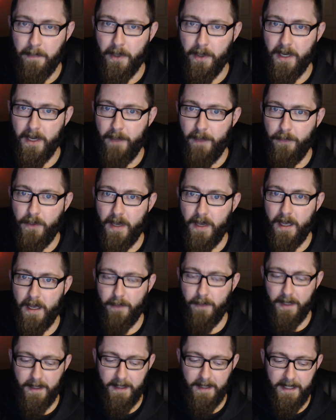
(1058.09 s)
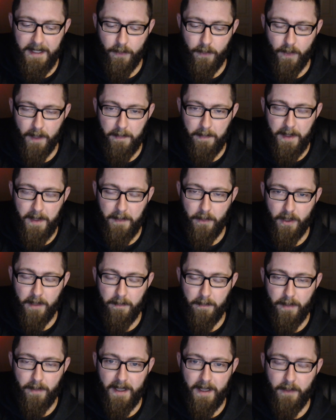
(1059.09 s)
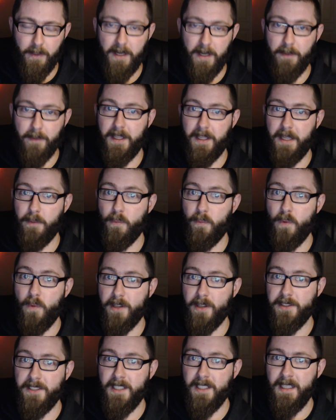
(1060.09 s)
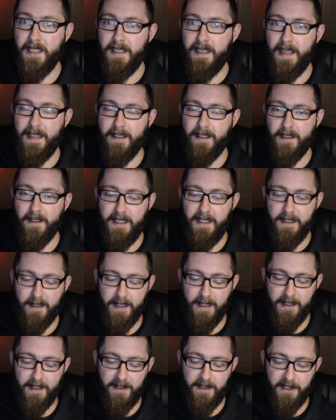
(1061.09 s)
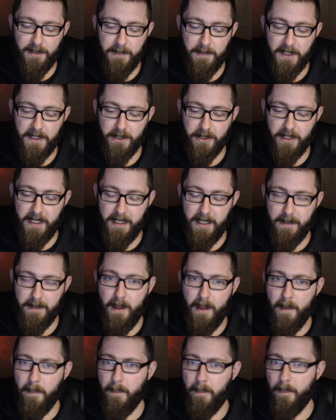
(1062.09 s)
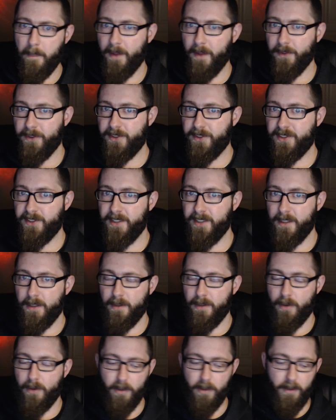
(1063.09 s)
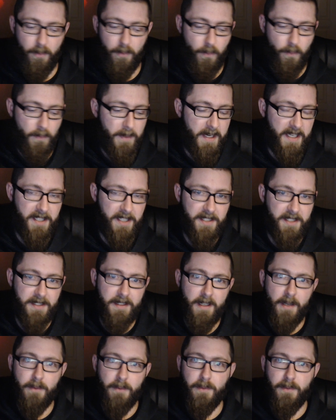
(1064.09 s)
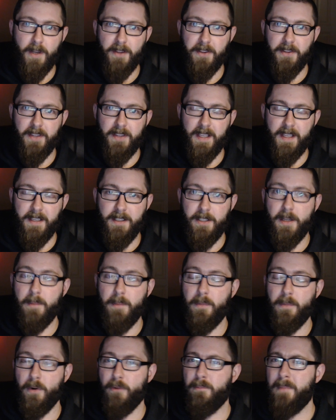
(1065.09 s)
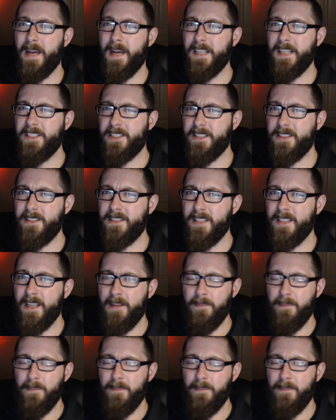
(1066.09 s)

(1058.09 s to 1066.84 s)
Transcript: But if you have a league where people can play whenever they want, and a league length is measured in months or weeks rather than number of matches,